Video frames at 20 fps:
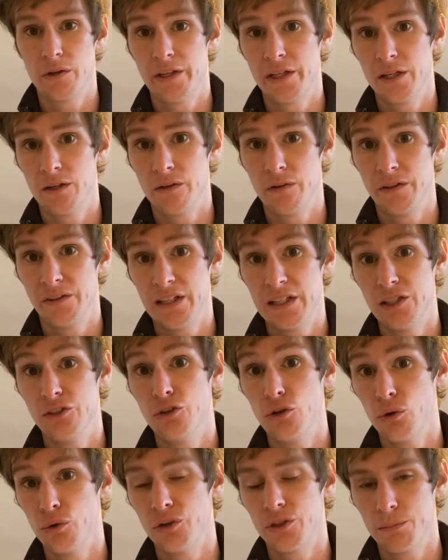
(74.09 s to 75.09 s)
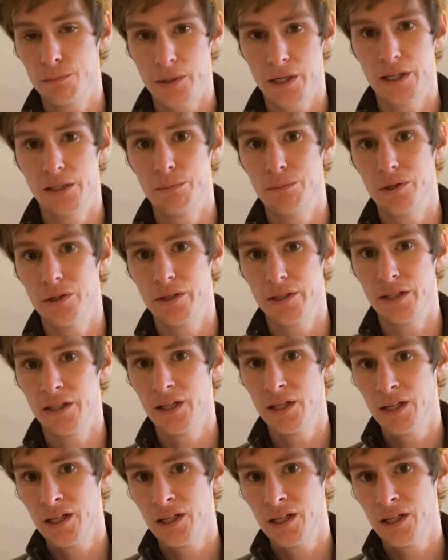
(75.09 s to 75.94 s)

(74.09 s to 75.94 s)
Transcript: they don't abide by